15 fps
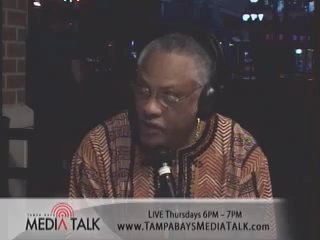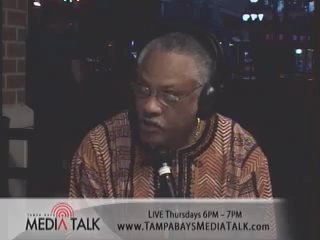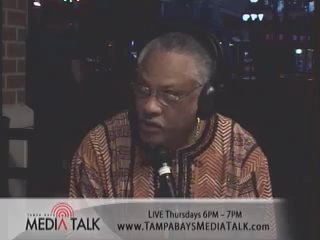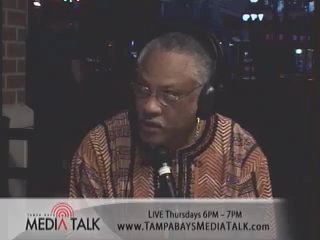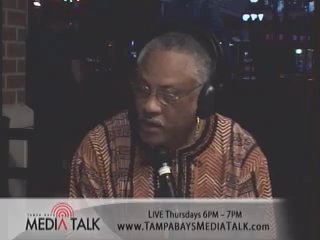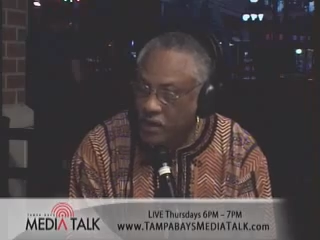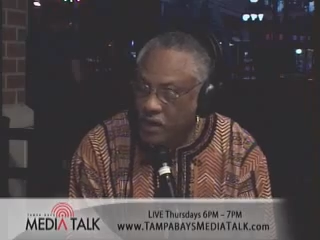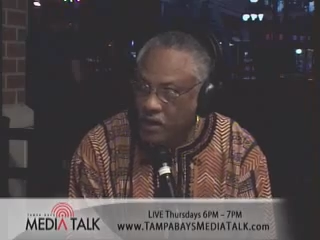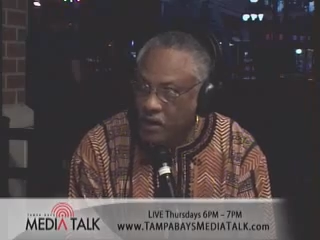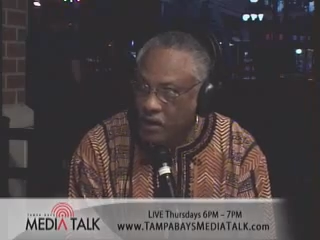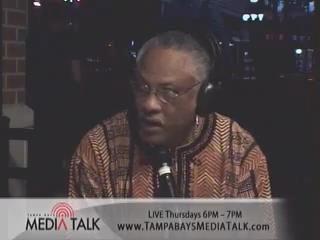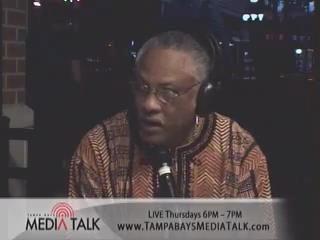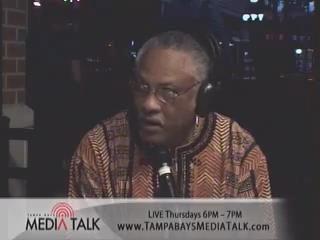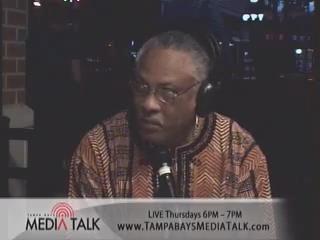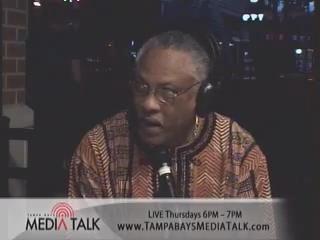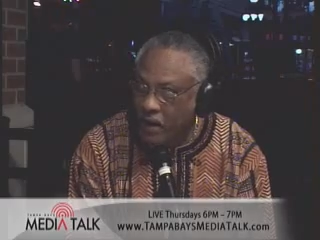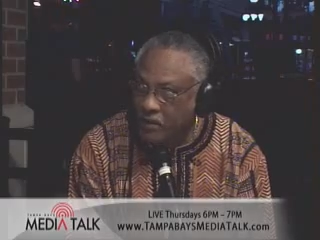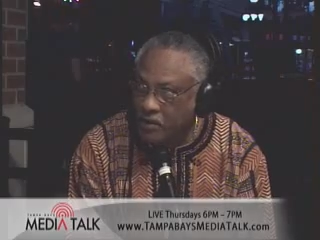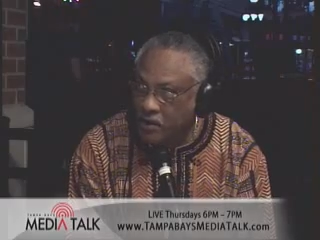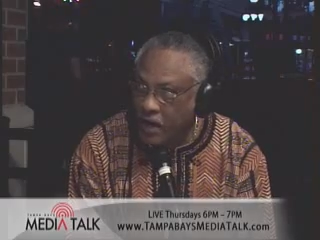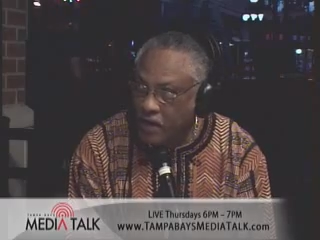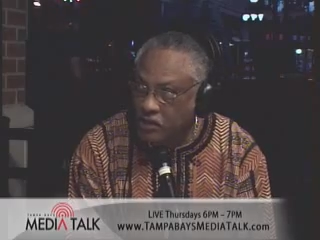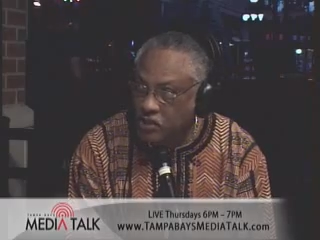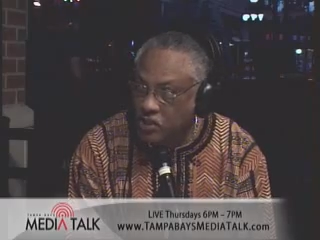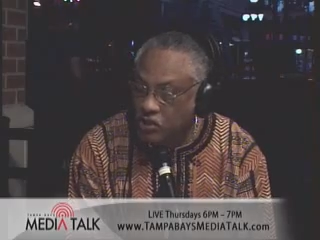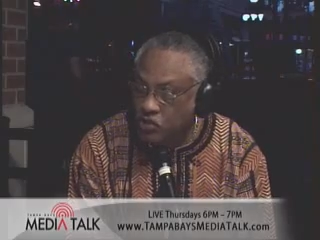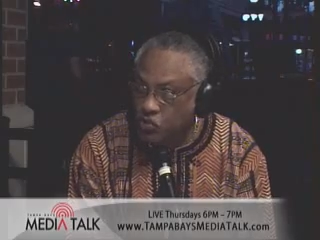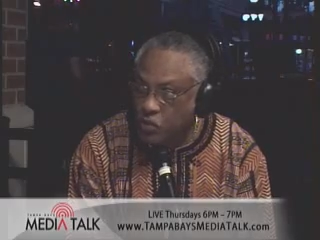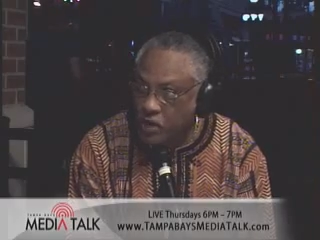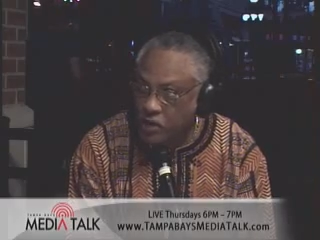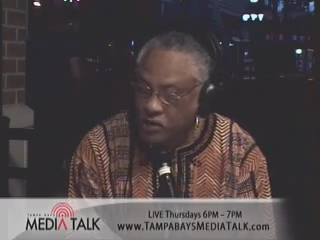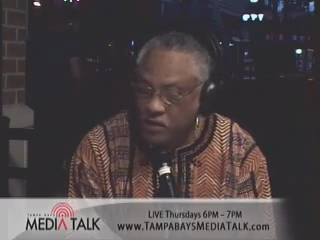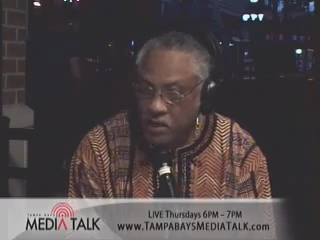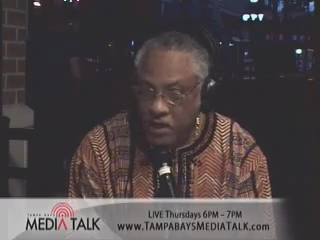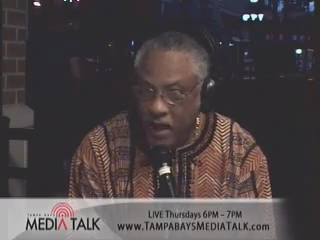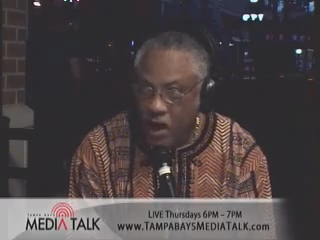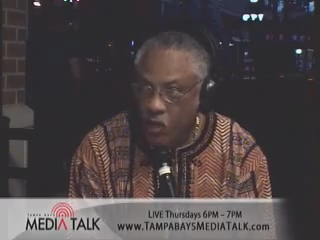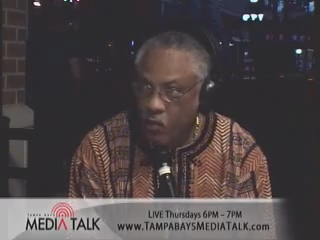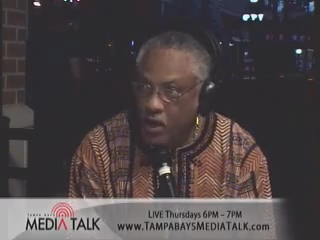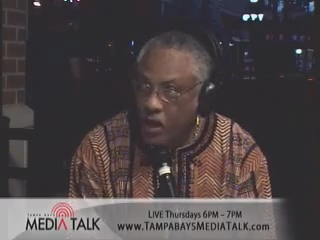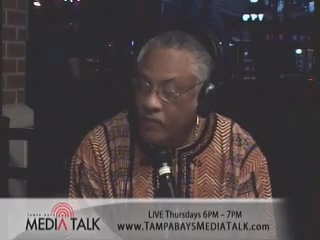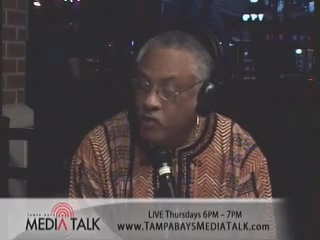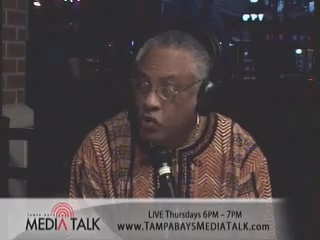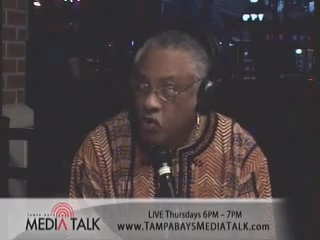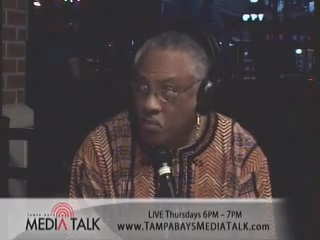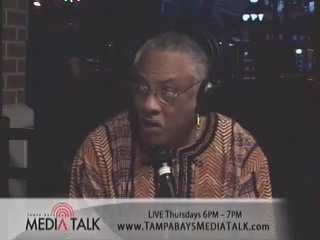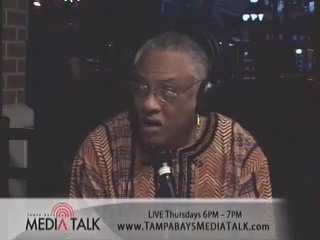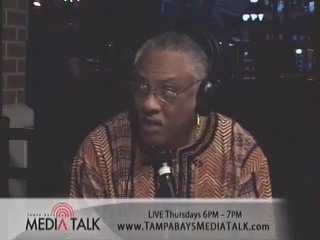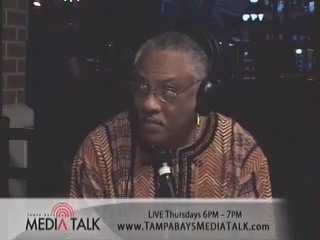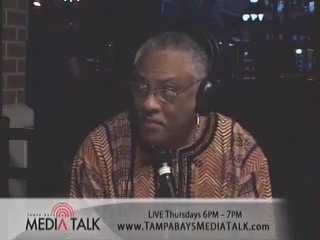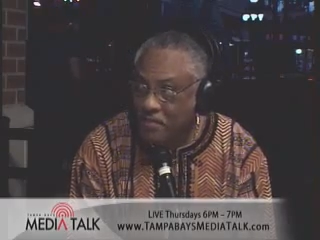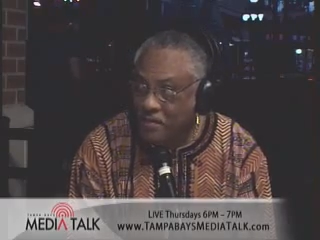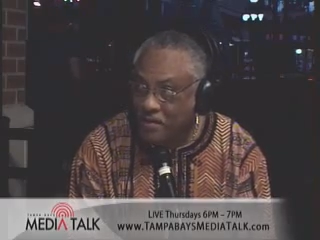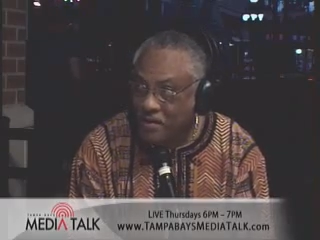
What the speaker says: actually, back in the 1920s, and now we have a whole month.